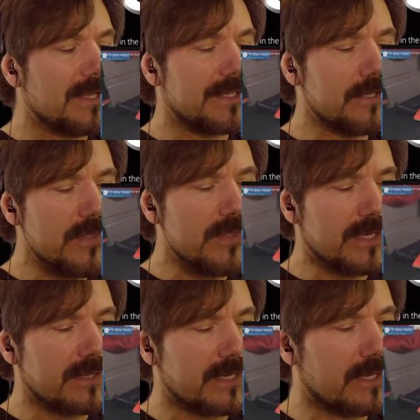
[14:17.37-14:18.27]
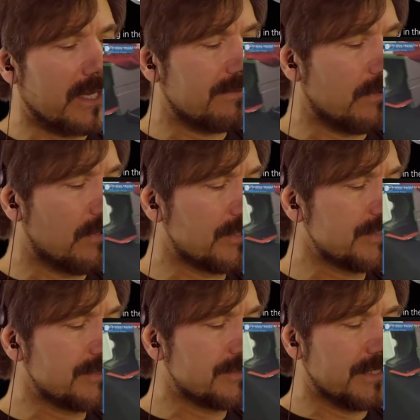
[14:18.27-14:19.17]
The other thing that I have
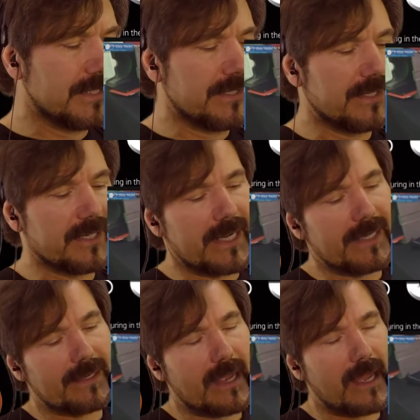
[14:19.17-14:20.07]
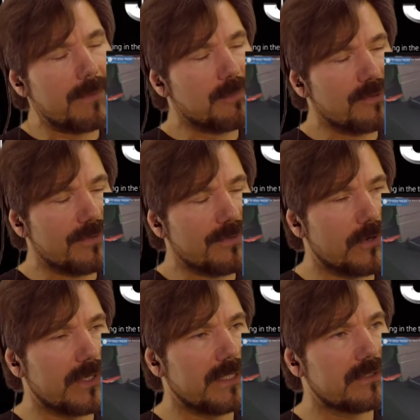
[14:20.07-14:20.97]
also done that I
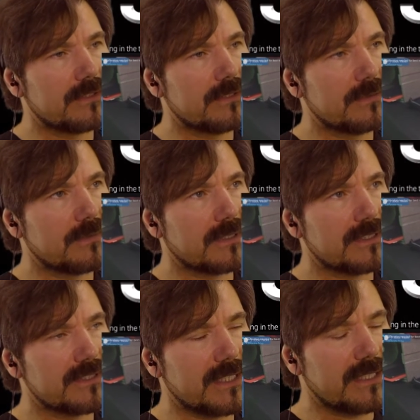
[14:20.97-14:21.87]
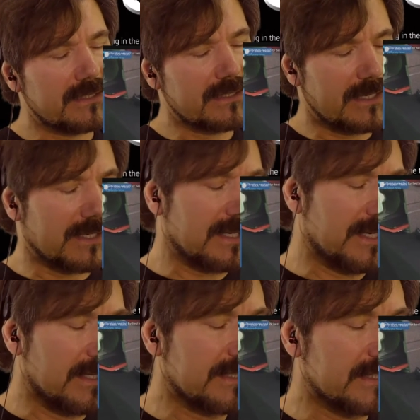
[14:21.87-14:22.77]
prefer, because I kind
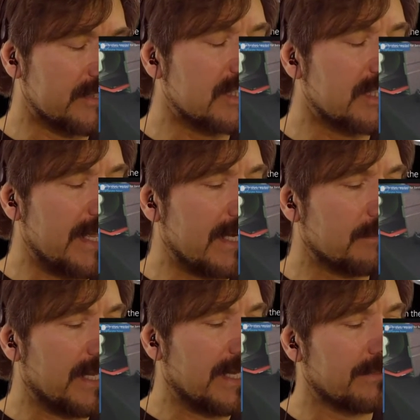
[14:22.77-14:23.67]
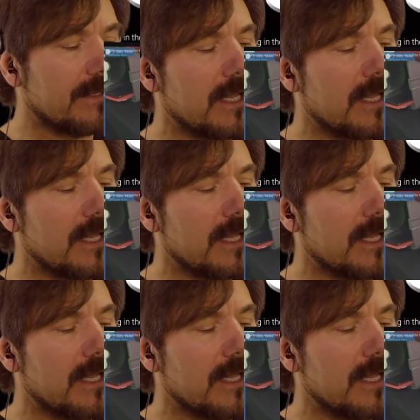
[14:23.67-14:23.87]
of like the Sconnect model,